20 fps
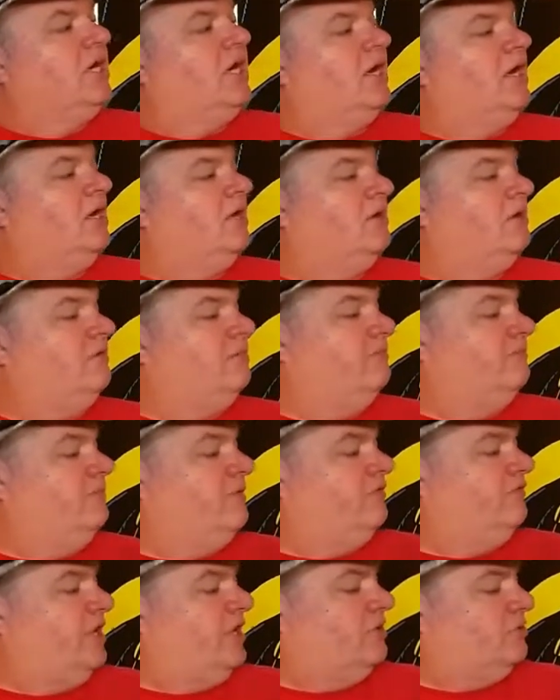
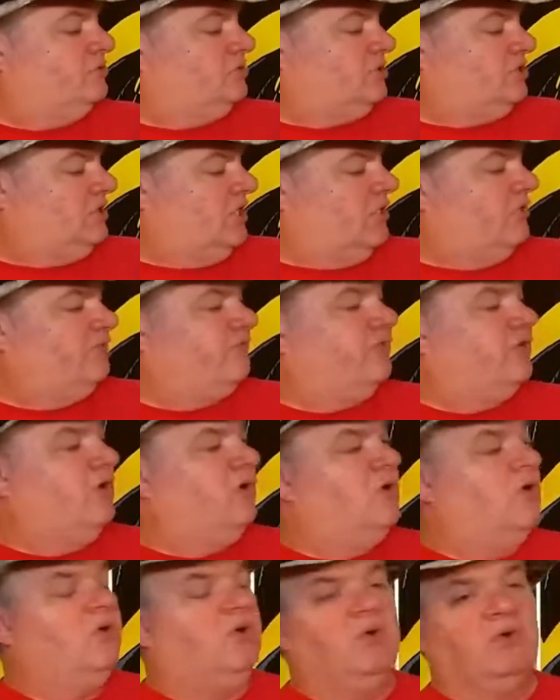They don't sell for
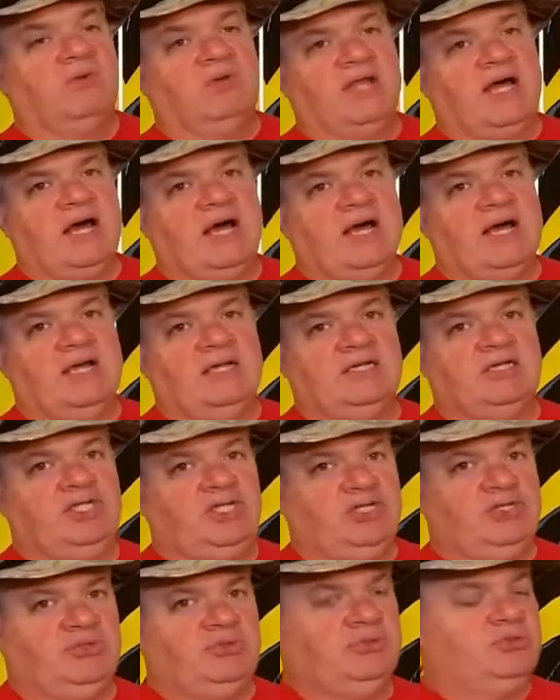a whole lot
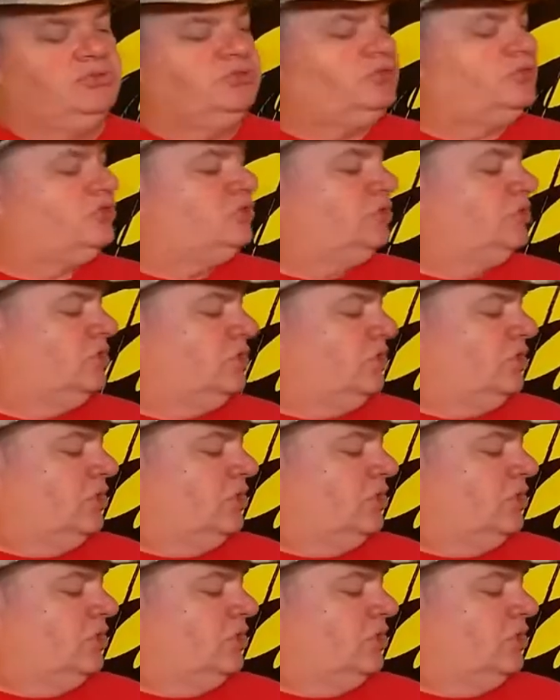used,